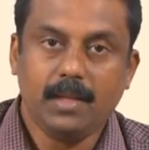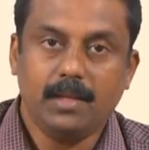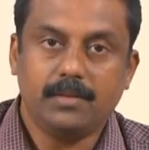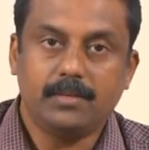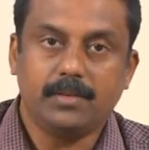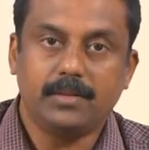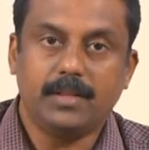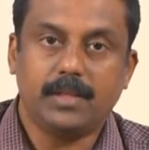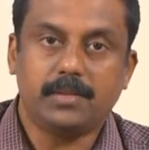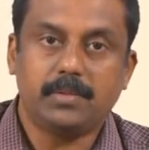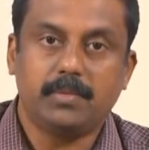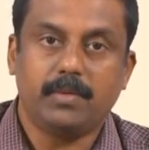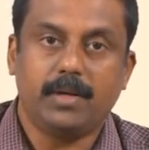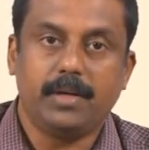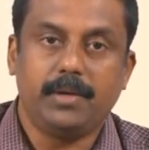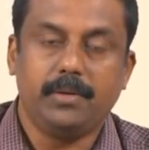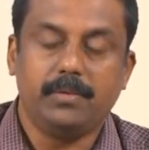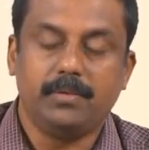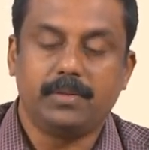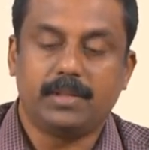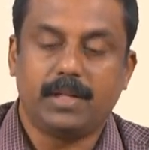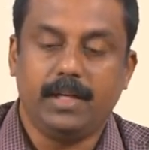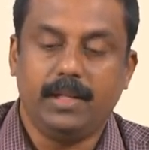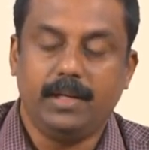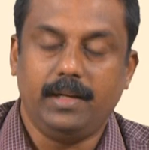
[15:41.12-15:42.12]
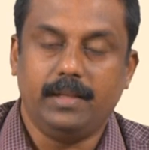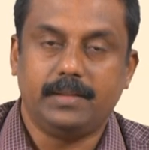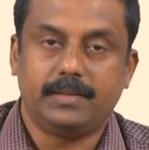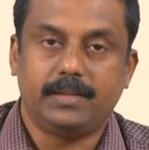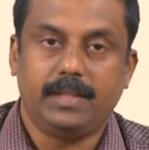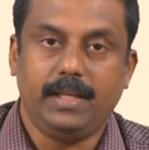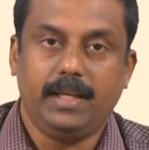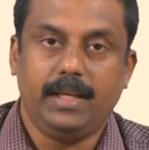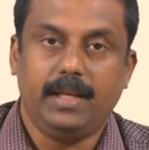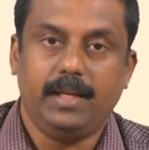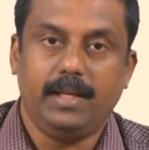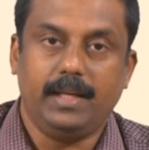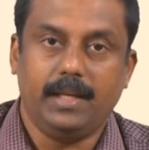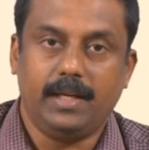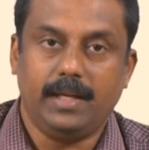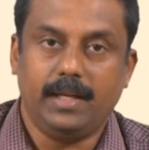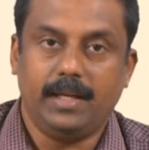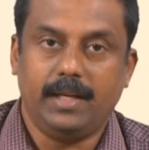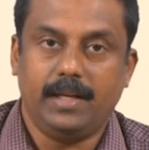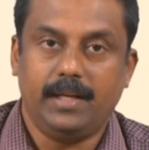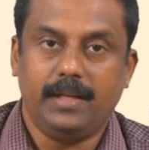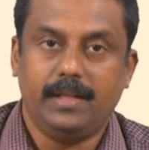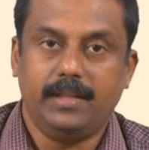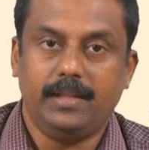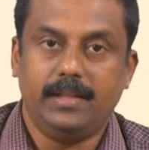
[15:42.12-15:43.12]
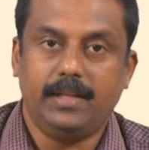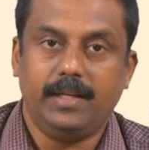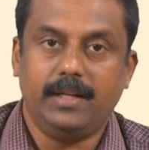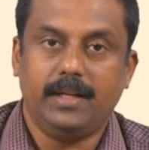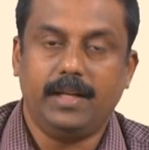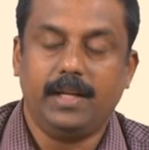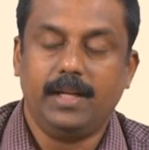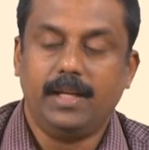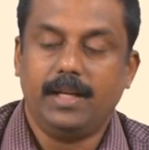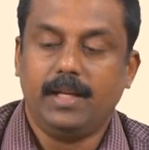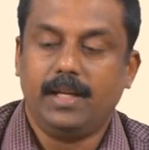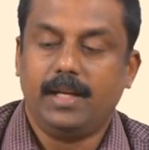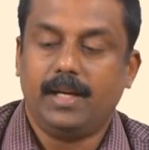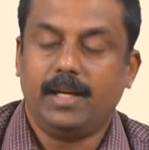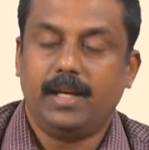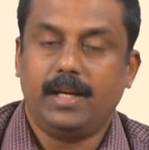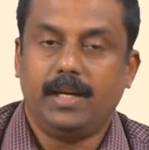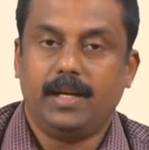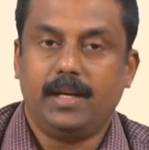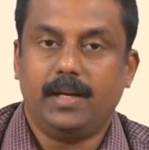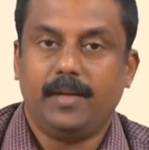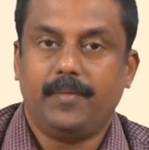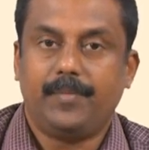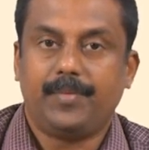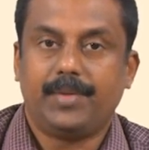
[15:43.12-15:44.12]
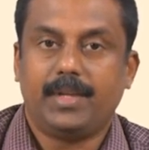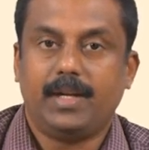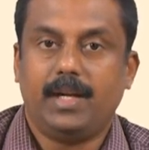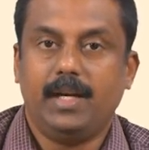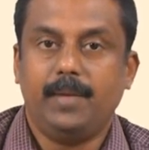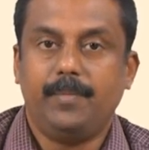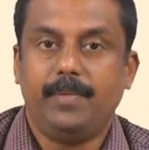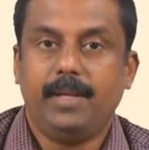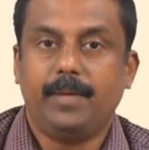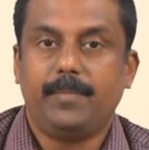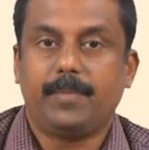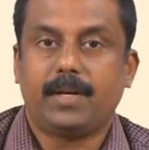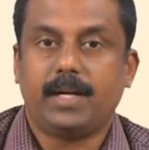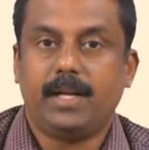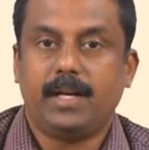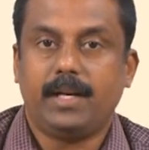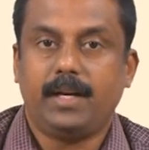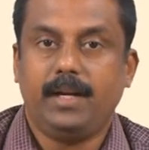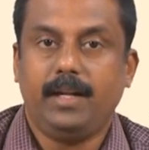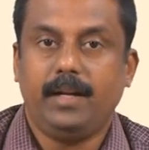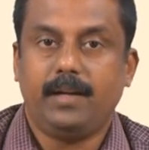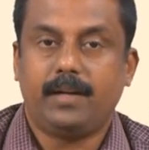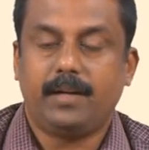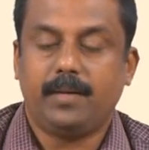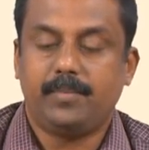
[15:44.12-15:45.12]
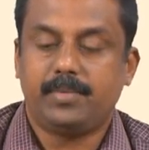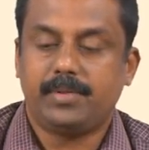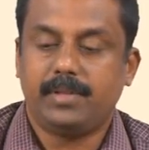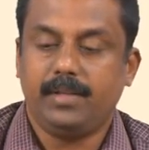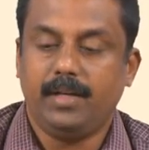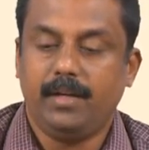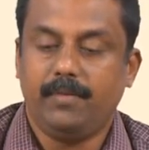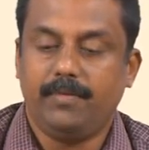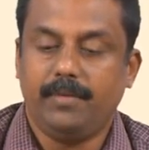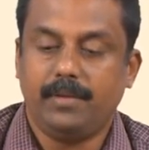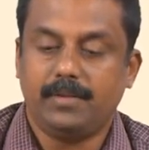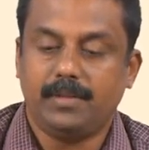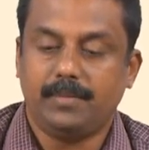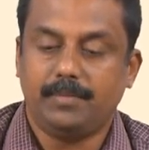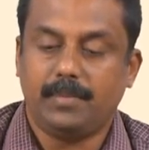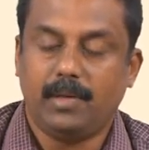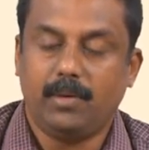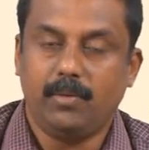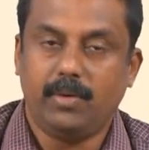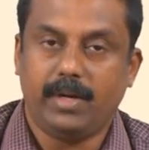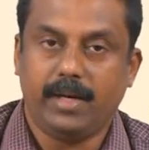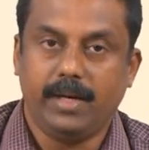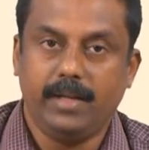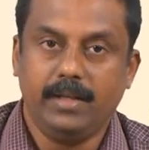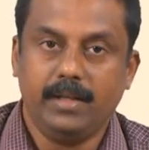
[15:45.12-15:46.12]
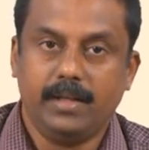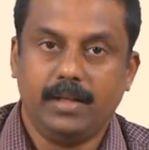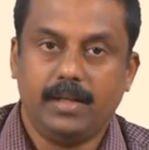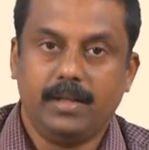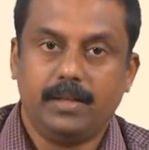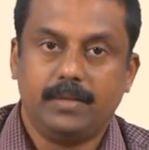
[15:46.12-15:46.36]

So that is what you clearly see uh, in the um, aluminum containing trip steel fusion boundary.